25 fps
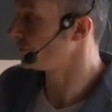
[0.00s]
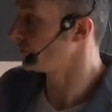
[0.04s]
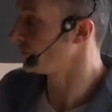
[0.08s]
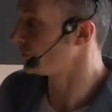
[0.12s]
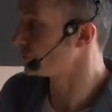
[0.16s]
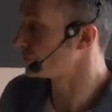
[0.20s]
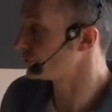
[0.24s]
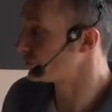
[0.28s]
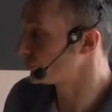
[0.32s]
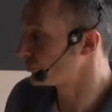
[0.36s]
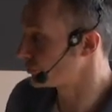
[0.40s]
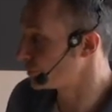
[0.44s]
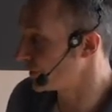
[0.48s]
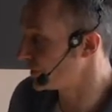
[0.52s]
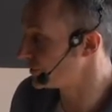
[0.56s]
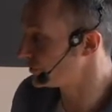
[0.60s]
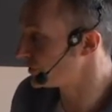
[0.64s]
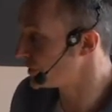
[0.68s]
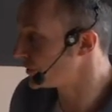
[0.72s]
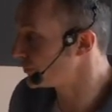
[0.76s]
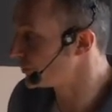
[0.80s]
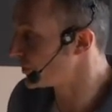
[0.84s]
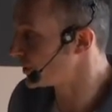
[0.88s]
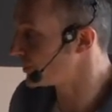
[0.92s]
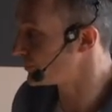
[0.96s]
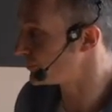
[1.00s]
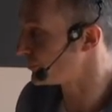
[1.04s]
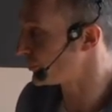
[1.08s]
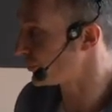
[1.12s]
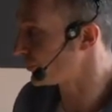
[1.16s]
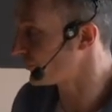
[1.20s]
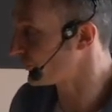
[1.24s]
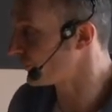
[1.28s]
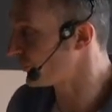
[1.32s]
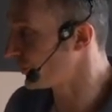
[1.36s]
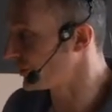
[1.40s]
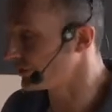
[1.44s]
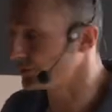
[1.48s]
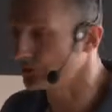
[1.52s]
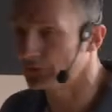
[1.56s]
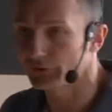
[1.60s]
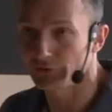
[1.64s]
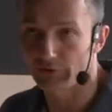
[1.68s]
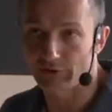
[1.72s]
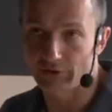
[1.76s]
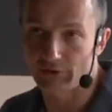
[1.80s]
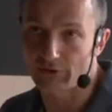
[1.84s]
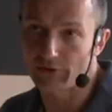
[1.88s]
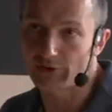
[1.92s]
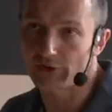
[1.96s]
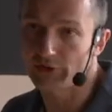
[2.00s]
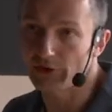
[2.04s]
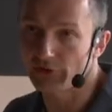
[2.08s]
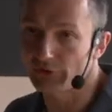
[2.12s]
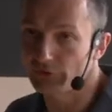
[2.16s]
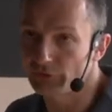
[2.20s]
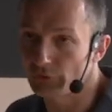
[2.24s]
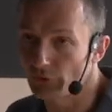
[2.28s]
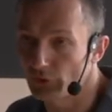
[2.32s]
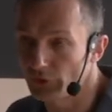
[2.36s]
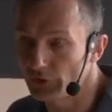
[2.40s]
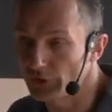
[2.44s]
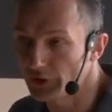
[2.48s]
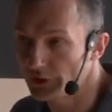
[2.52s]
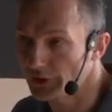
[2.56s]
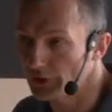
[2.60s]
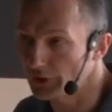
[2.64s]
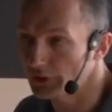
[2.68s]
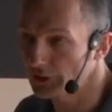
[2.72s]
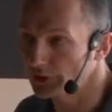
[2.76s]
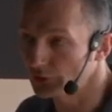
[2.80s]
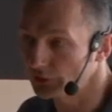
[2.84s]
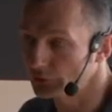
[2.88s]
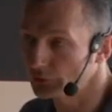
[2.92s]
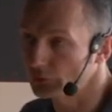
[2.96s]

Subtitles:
So 21% in Estonia in